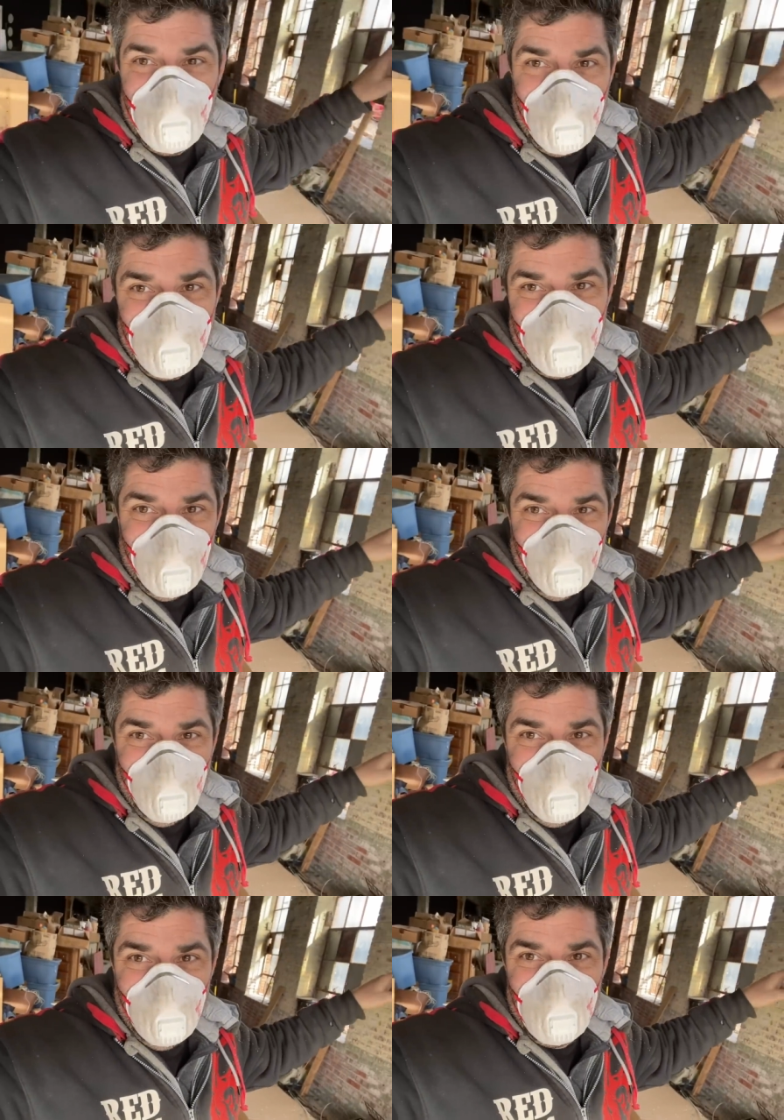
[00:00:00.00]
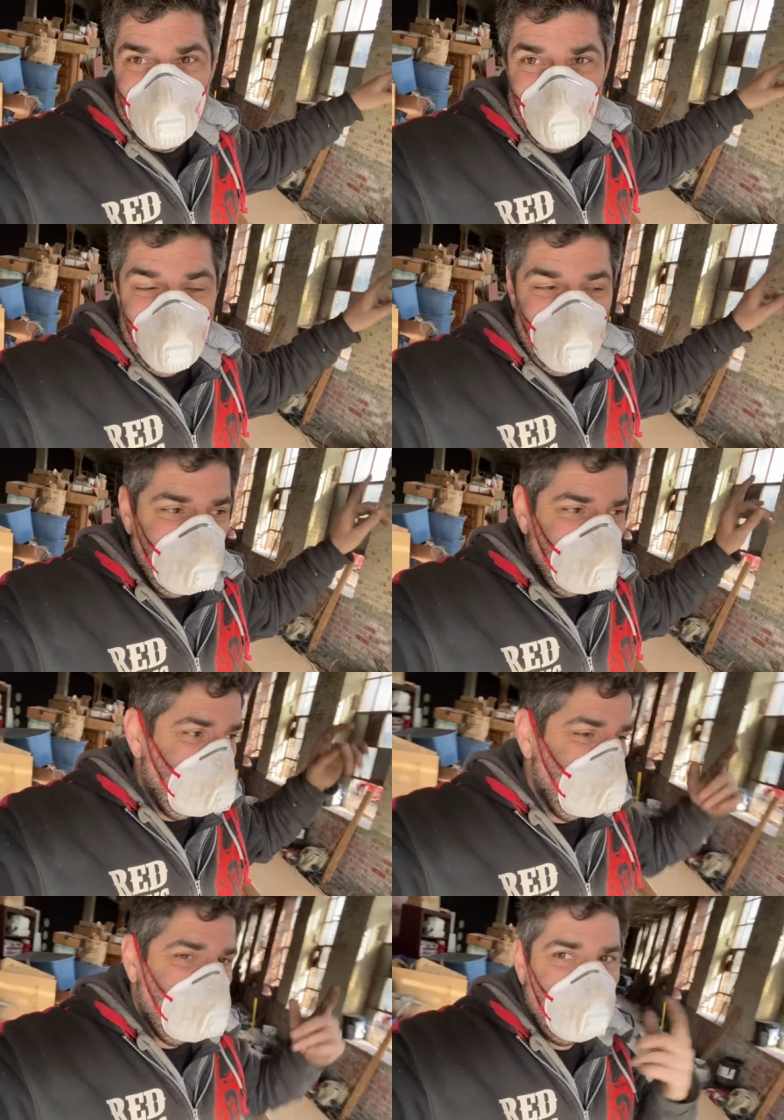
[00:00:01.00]
bad stuff in it. So
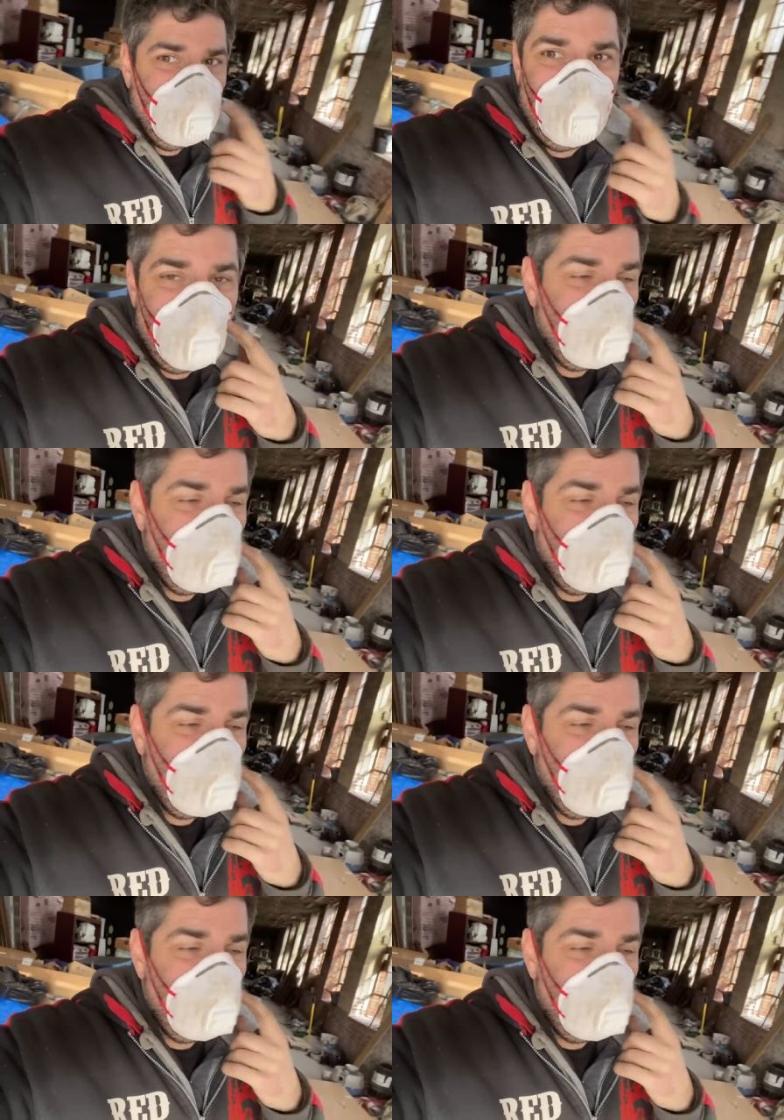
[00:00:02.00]
uh, I got